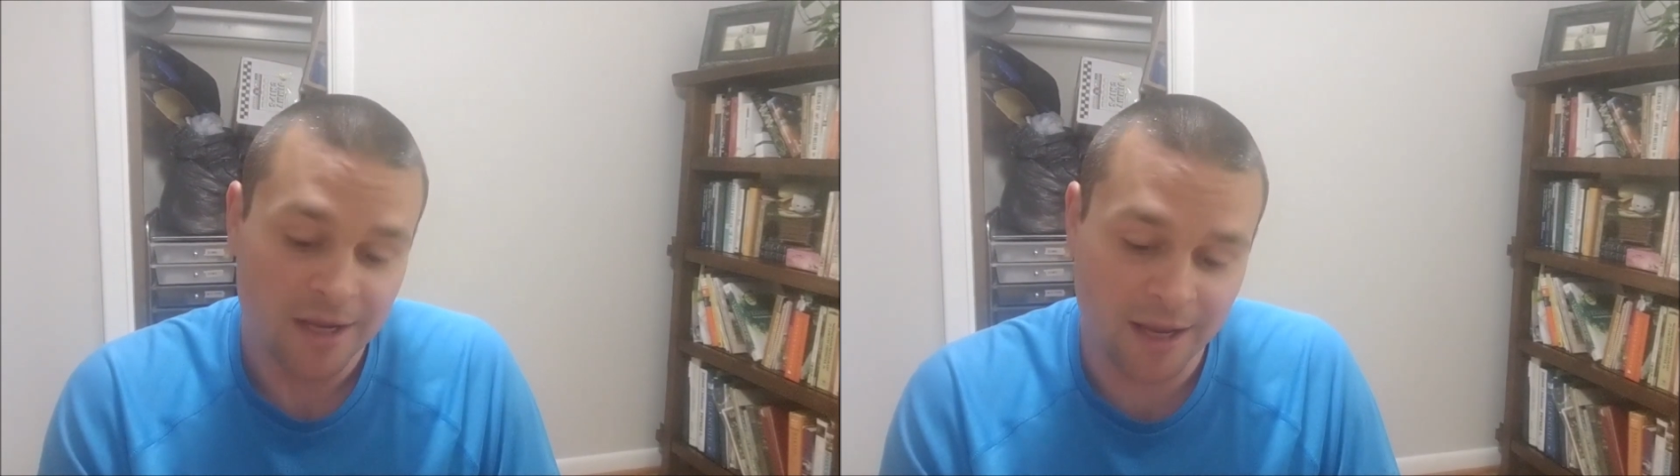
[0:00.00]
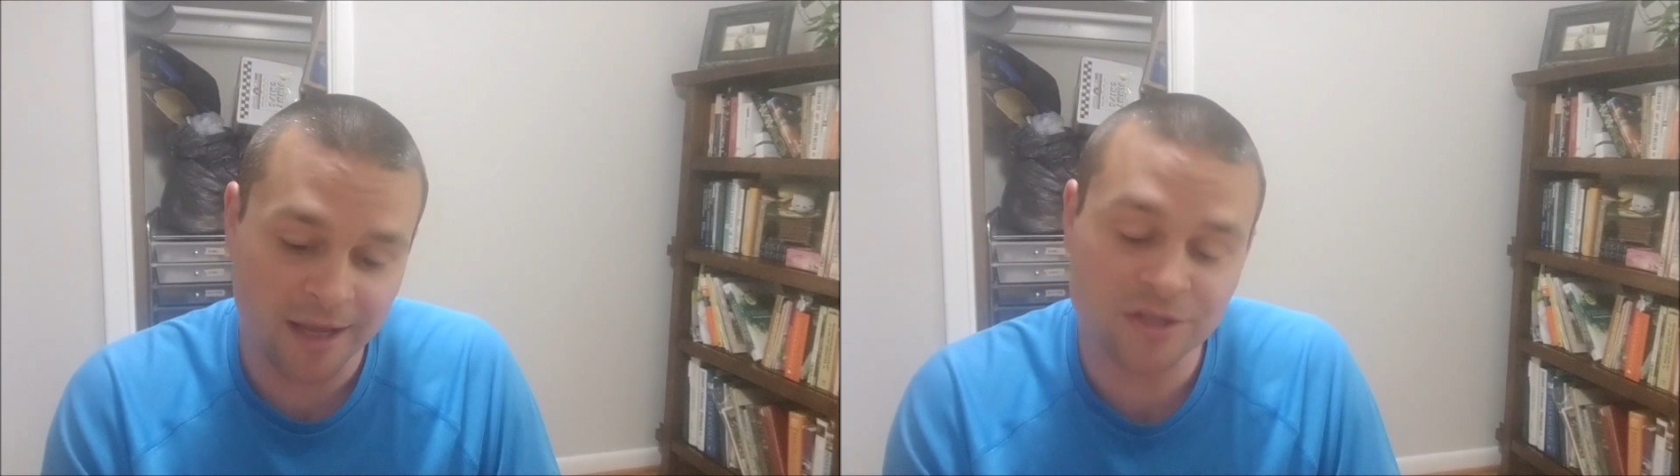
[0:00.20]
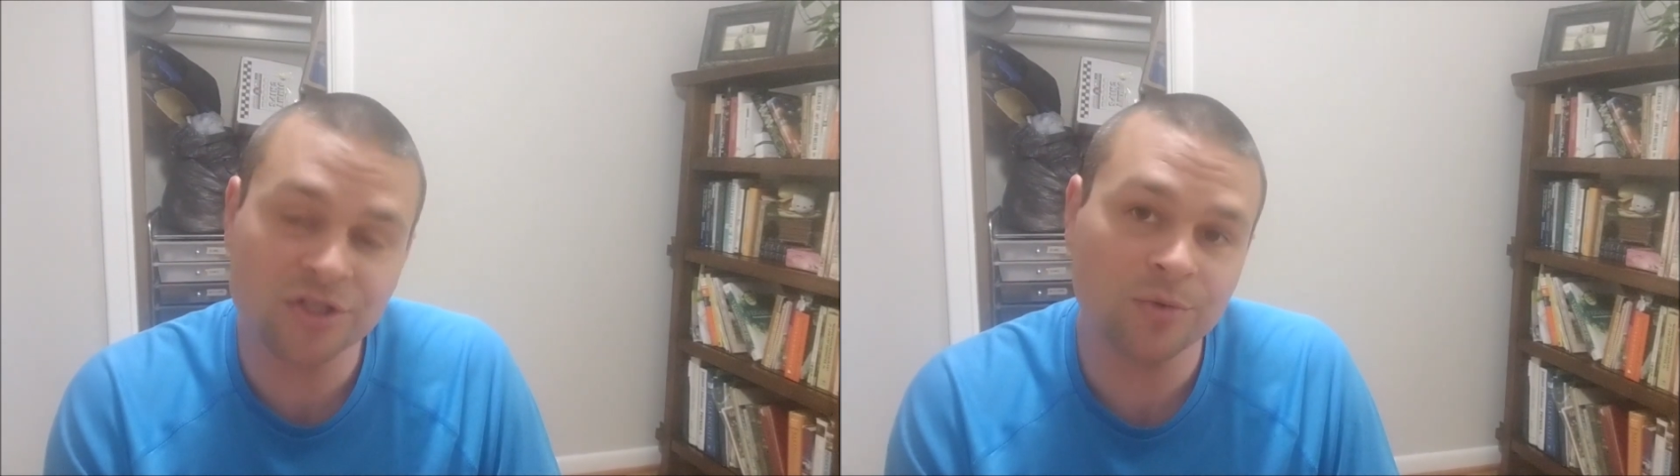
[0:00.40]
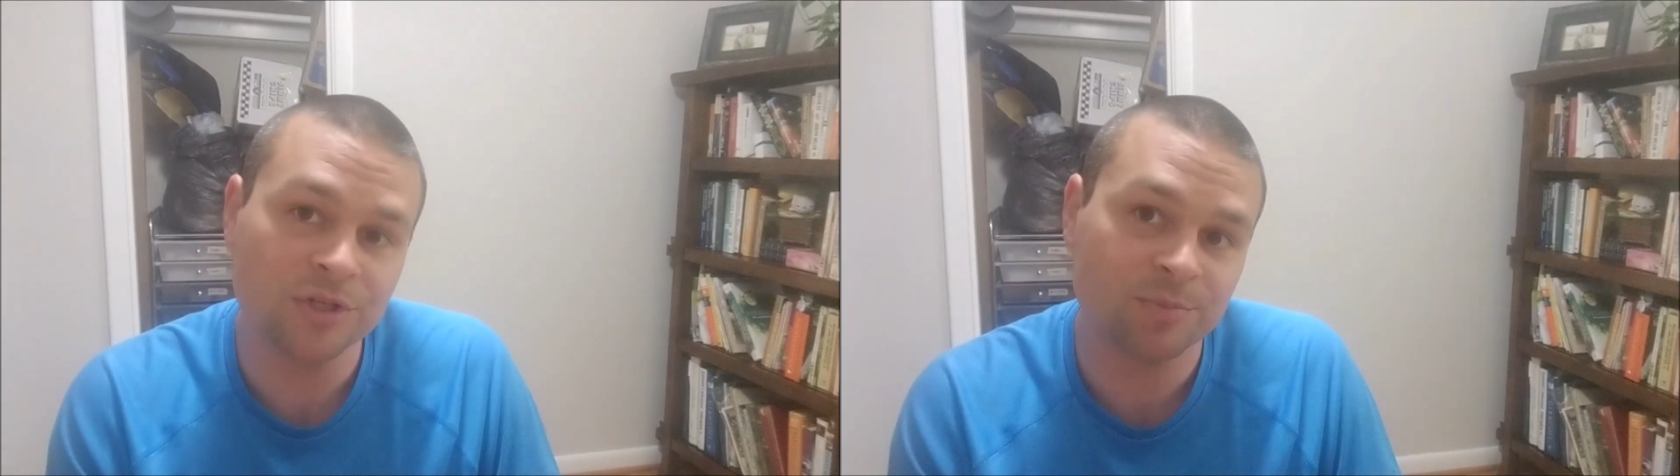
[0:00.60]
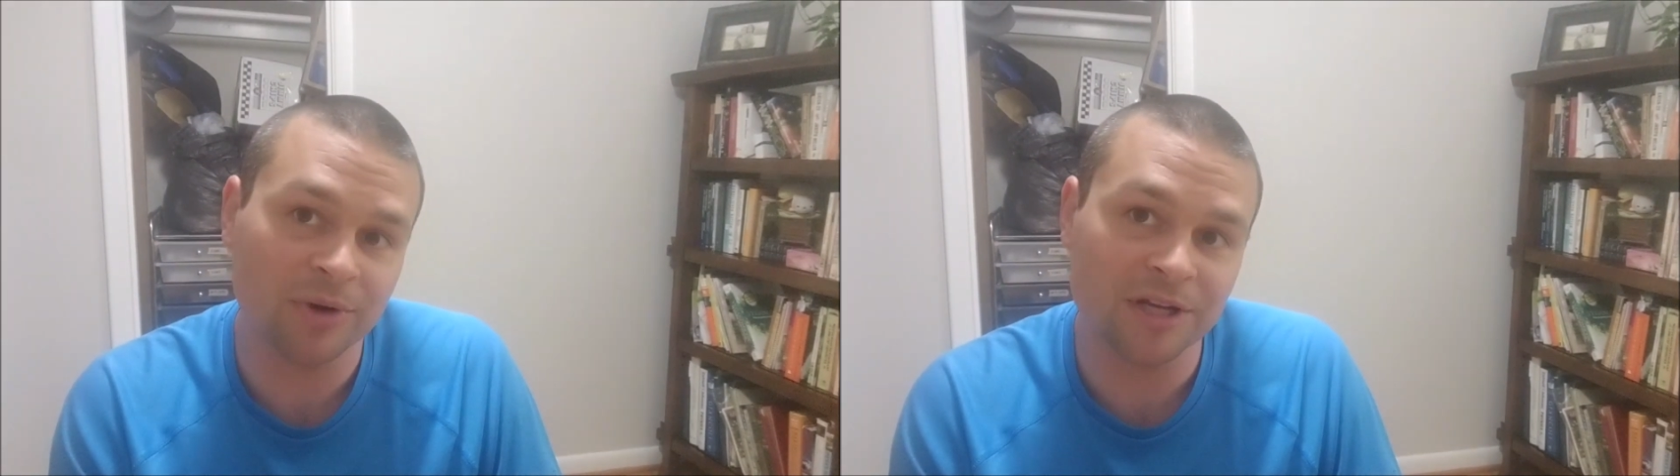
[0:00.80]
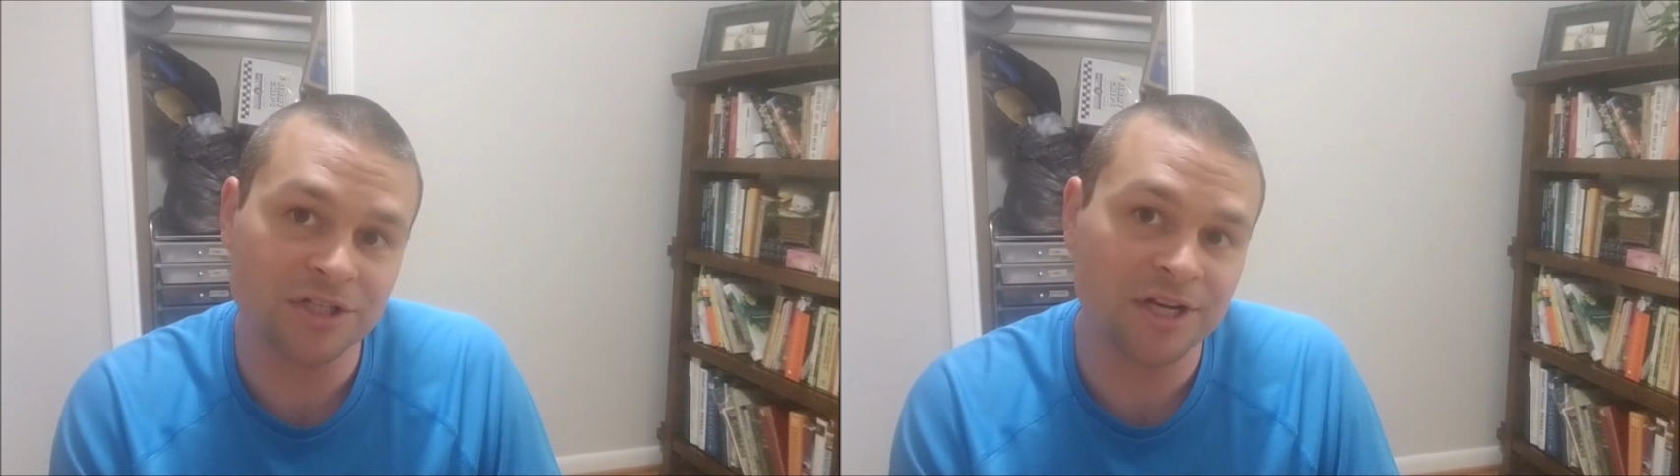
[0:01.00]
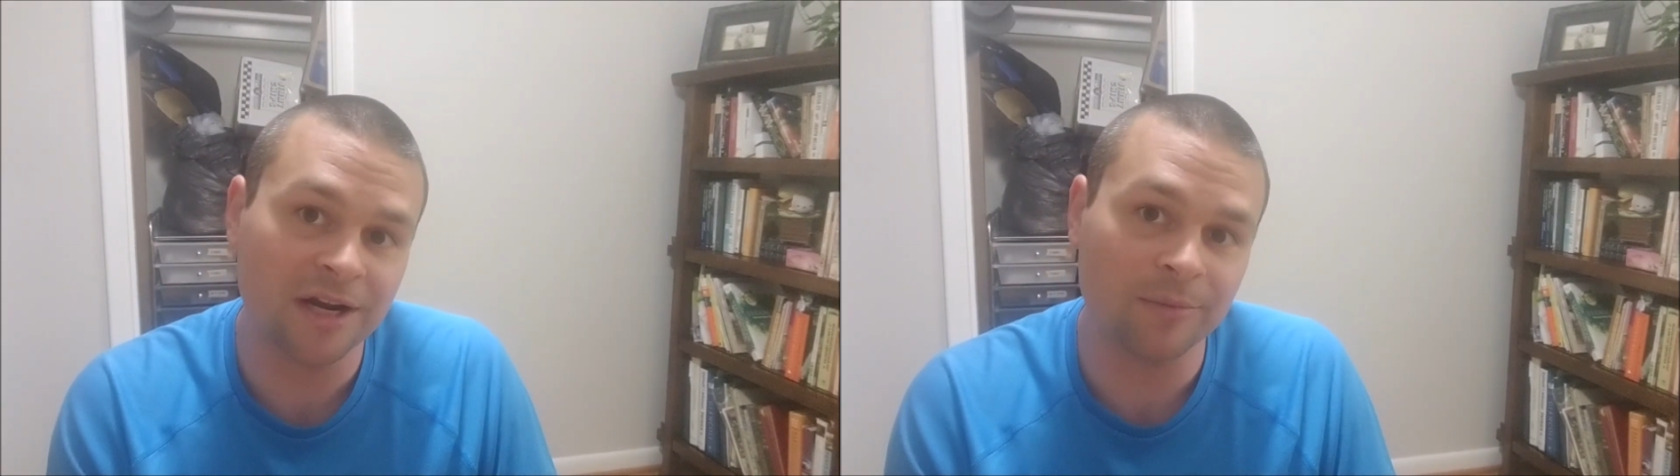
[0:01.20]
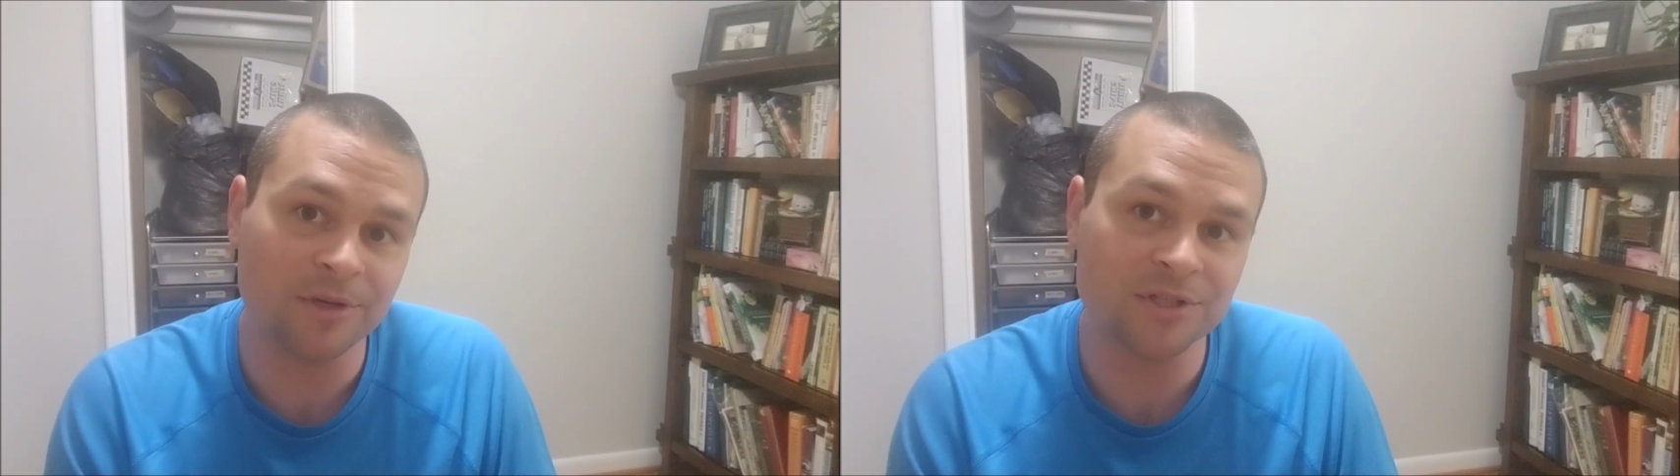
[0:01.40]
into a spreadsheet
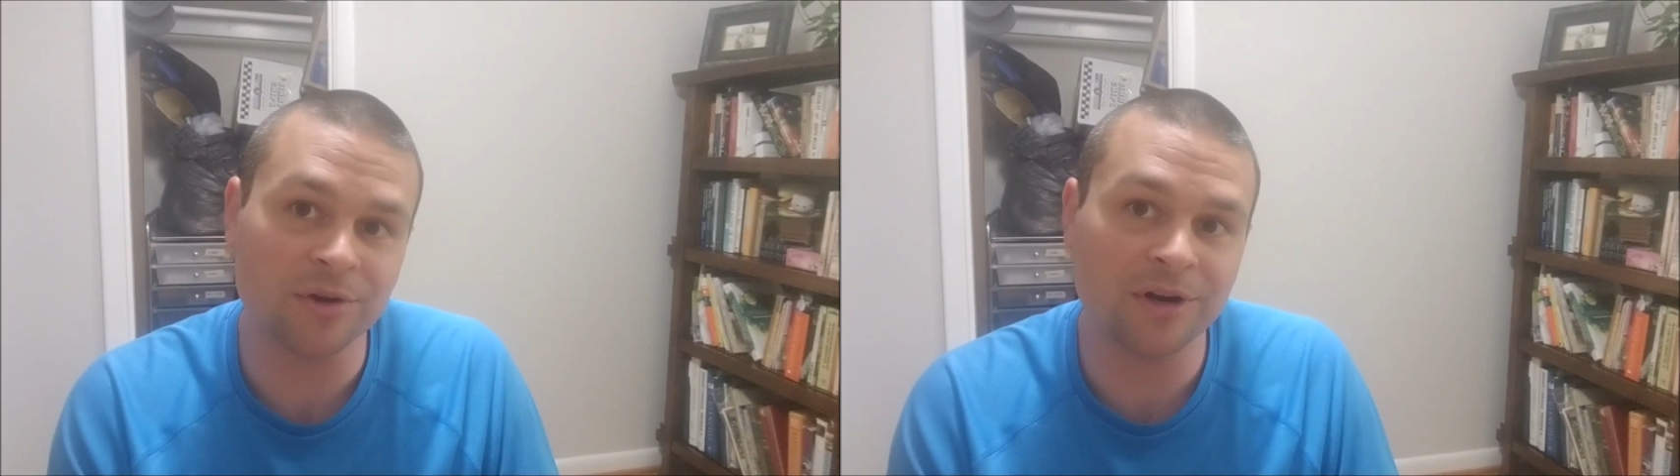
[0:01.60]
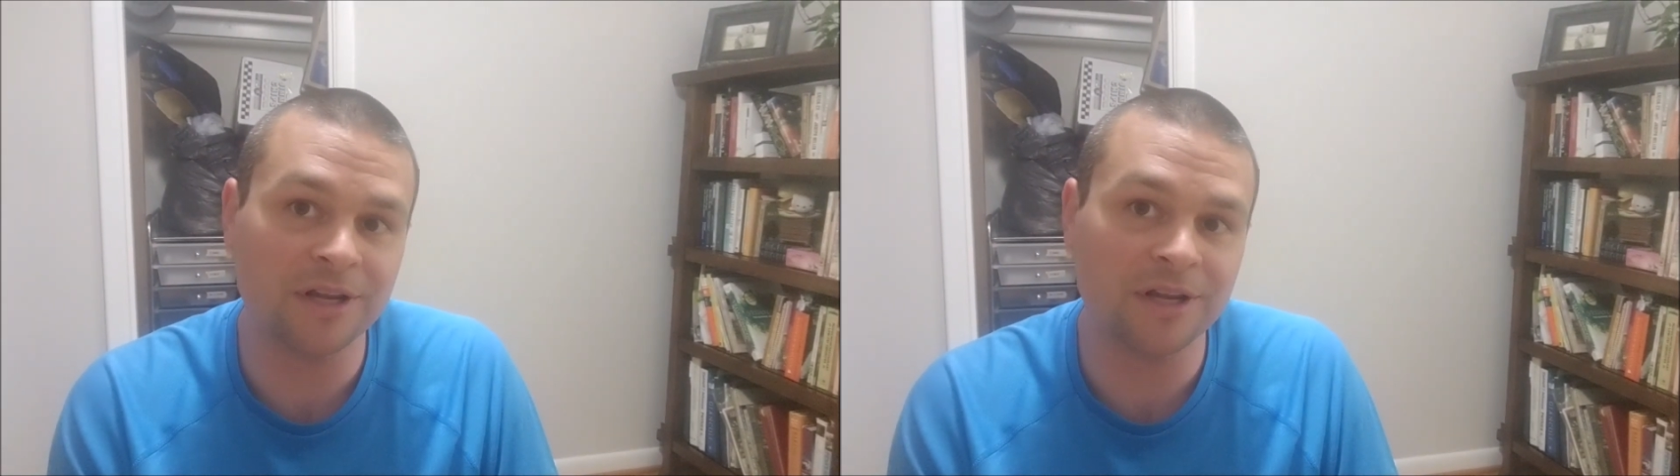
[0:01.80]
and we started